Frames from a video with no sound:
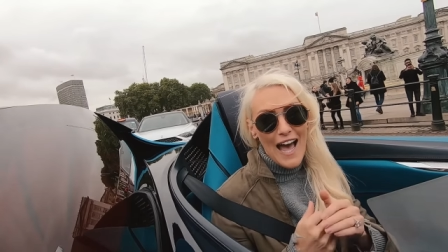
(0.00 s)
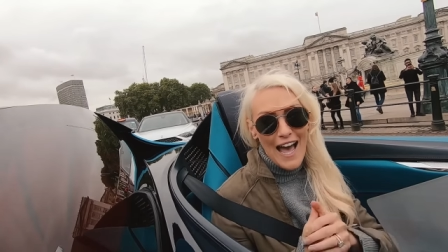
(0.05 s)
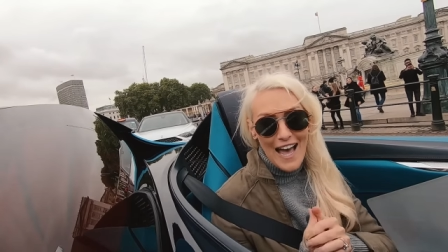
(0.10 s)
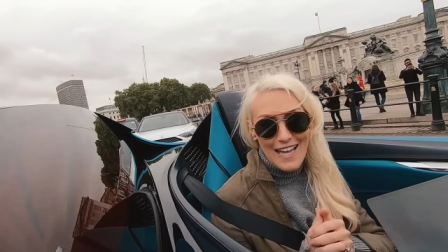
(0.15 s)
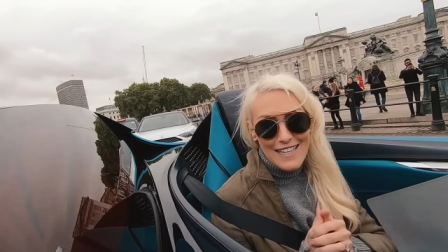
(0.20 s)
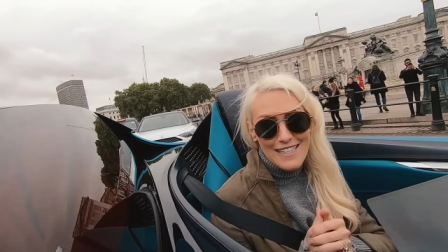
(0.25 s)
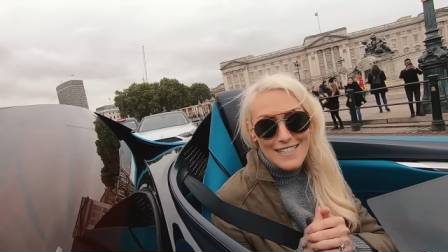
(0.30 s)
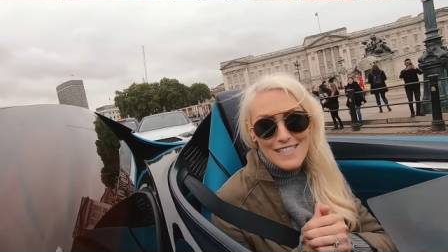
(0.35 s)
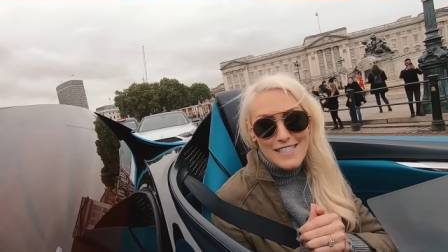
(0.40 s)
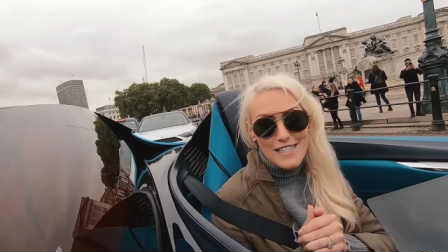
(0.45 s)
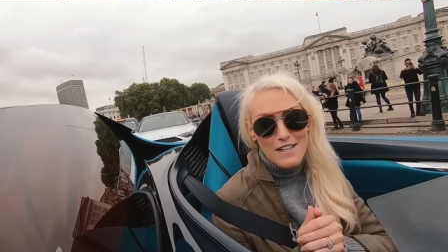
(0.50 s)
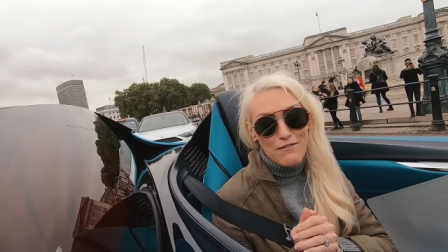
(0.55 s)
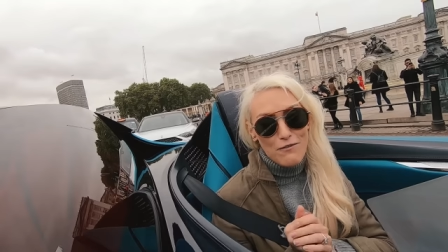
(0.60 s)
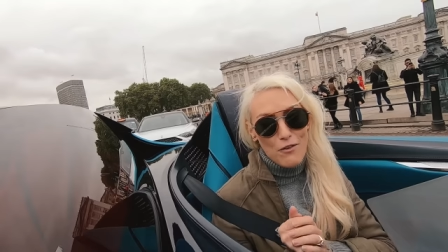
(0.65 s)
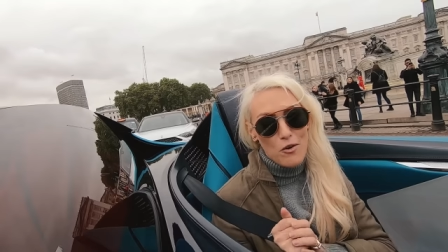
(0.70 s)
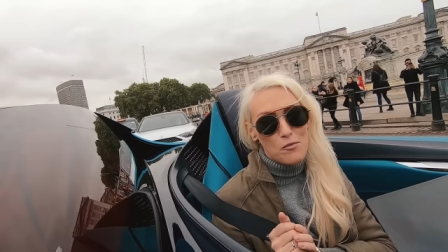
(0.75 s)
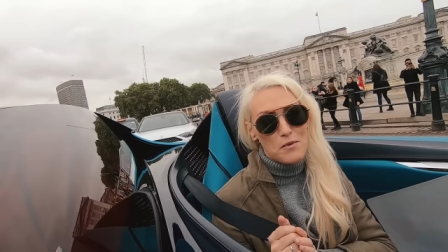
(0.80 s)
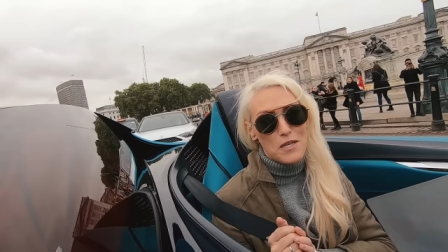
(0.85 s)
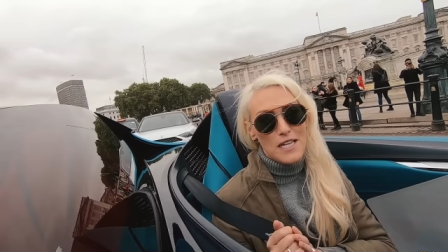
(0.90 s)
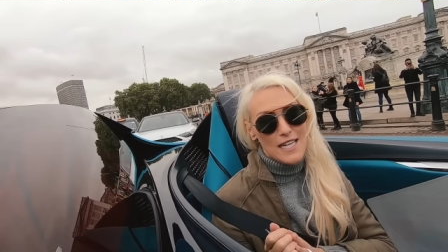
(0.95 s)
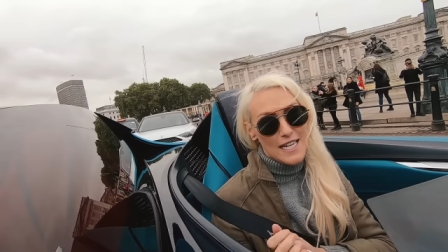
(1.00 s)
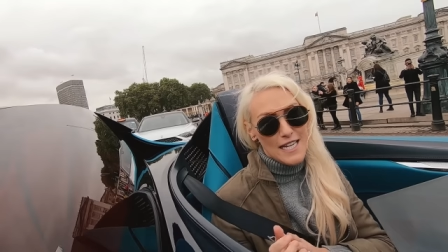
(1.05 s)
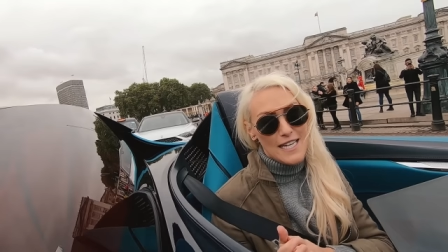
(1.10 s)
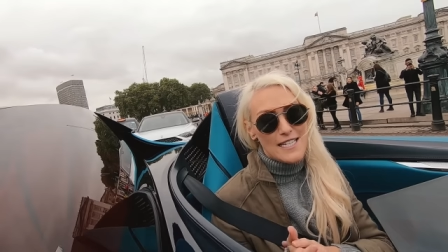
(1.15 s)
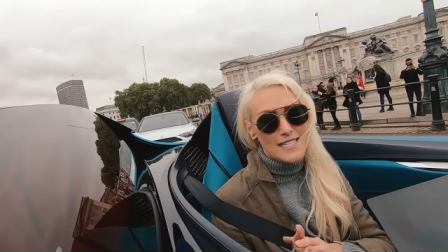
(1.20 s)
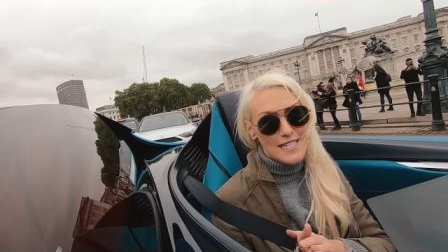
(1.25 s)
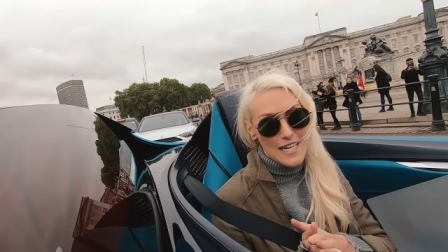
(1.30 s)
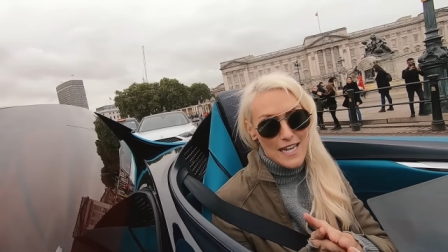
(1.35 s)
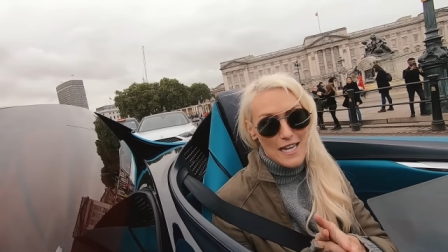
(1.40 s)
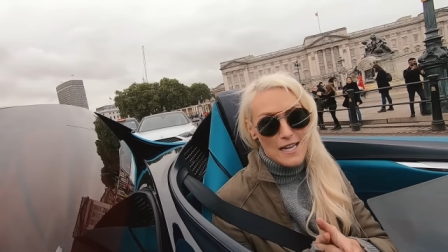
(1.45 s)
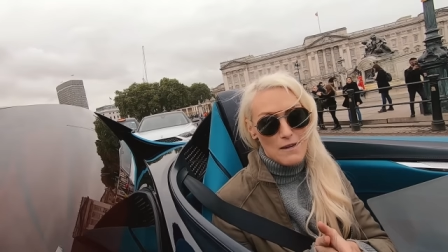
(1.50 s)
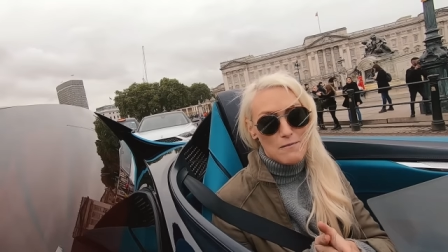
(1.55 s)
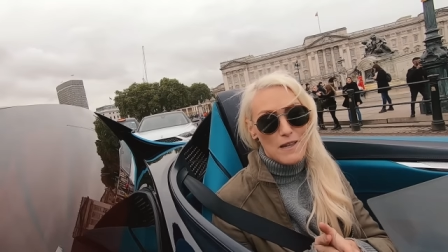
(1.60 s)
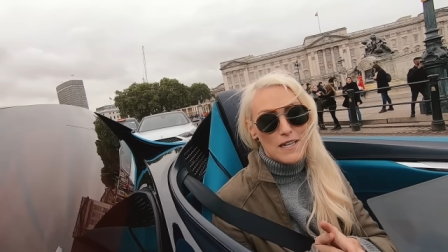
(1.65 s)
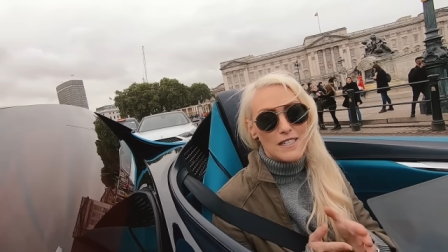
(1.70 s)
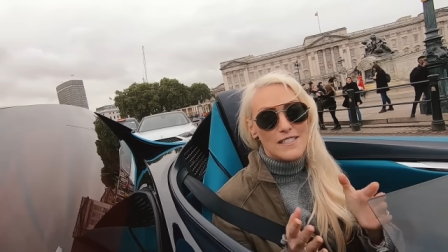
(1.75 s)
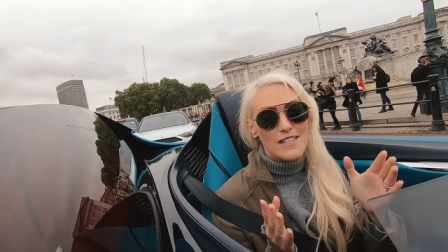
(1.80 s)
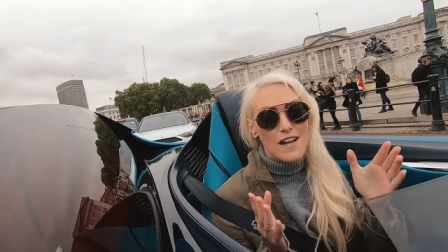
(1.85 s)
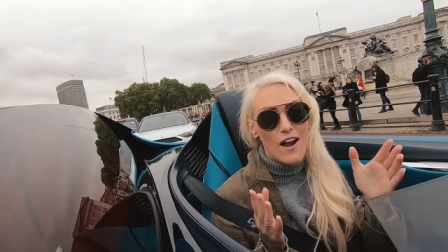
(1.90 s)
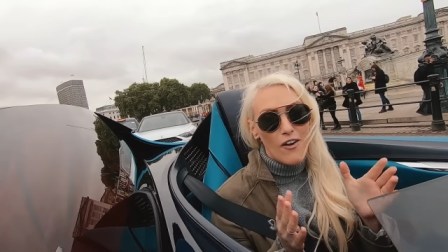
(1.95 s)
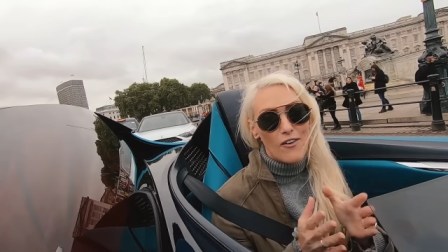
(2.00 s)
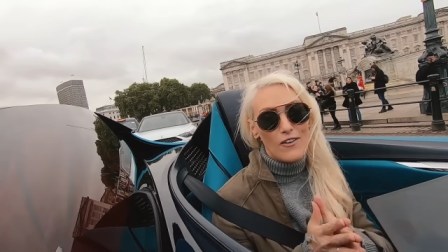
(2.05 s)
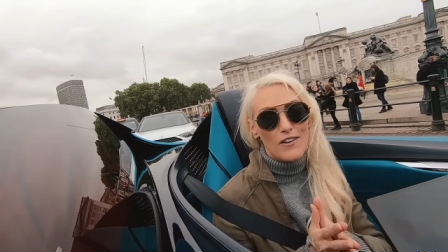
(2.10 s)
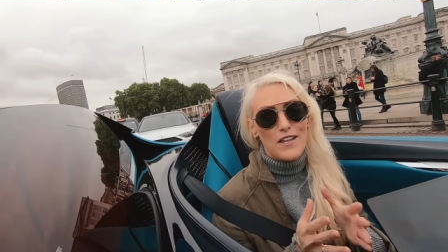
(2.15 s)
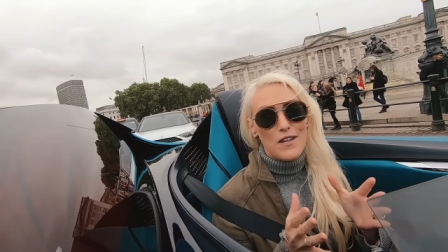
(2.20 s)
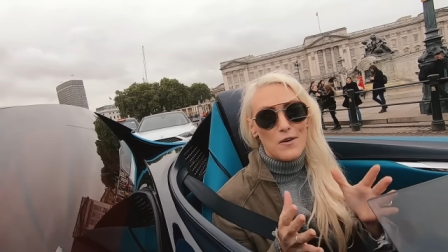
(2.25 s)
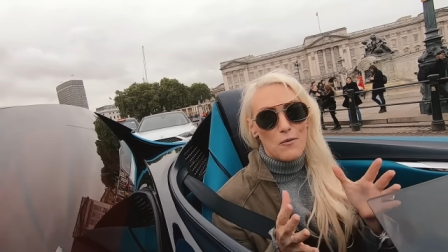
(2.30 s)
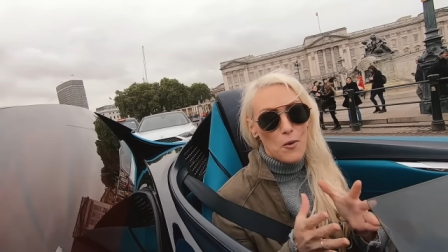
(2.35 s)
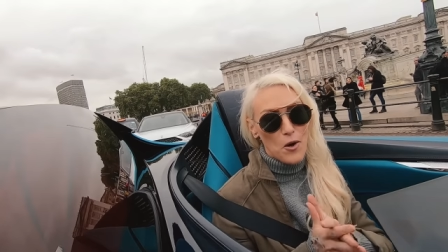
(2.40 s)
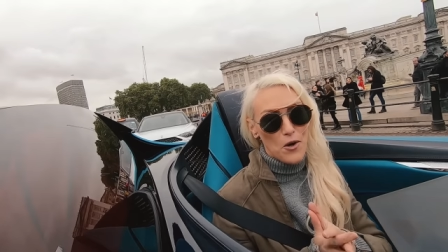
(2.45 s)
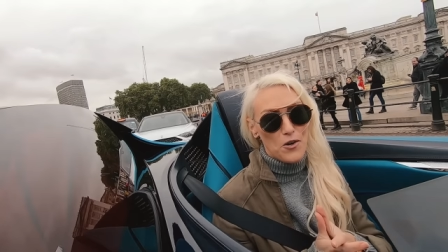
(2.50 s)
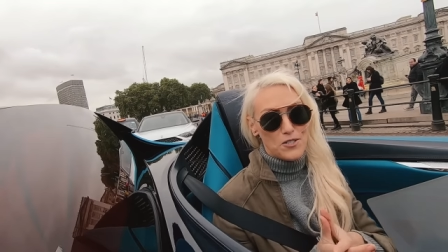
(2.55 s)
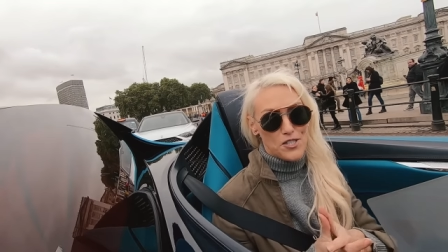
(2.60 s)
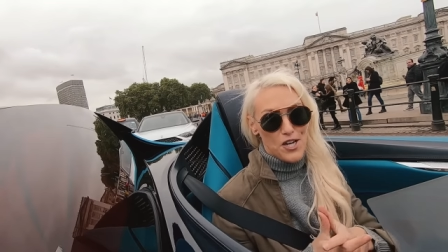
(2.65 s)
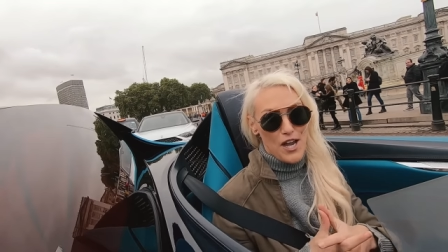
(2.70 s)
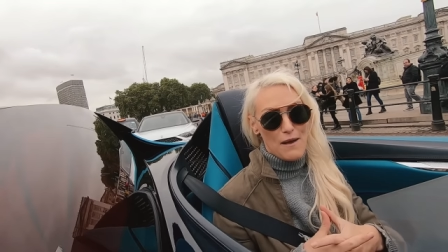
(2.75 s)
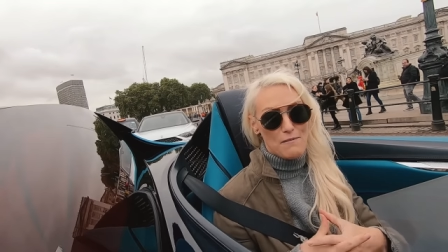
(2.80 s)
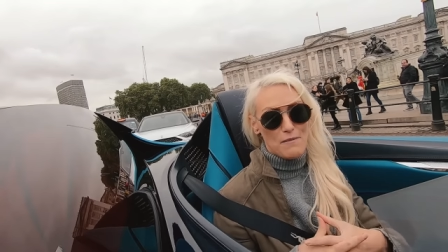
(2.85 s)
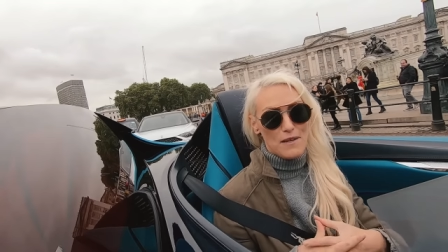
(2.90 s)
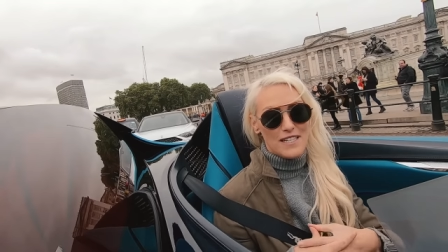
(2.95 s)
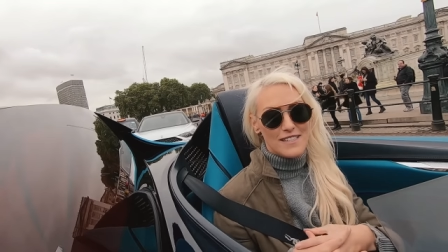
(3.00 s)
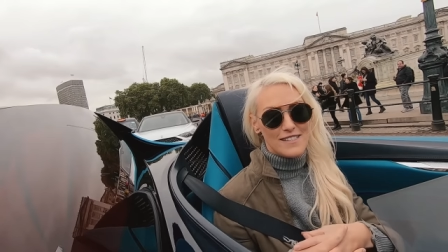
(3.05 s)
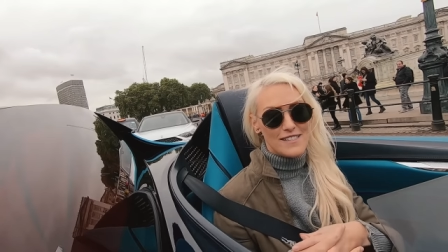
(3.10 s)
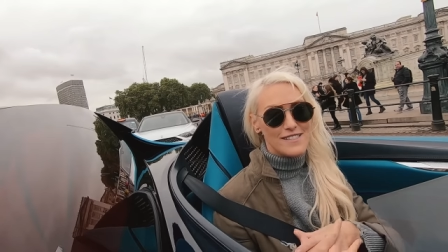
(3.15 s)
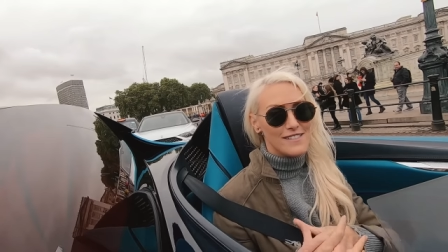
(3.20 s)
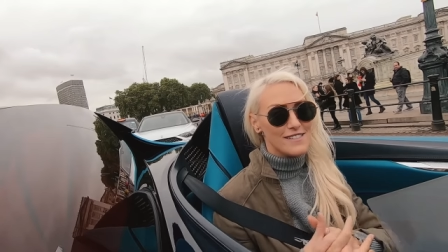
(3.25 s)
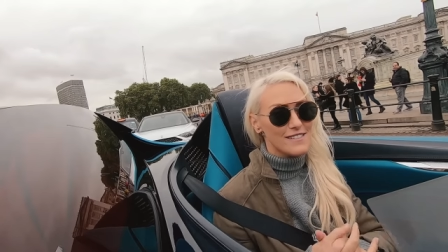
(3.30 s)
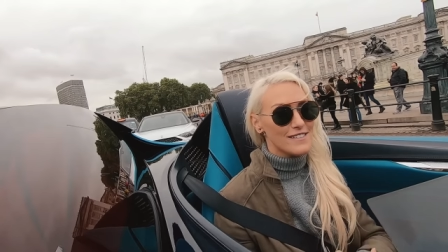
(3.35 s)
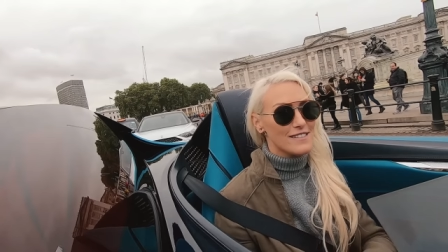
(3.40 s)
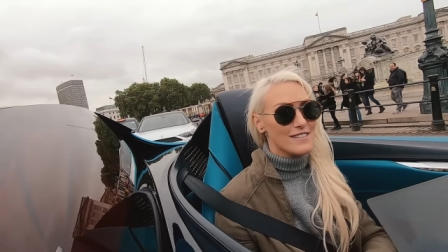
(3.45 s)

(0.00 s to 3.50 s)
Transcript: as the Formula E team that is currently the world champions.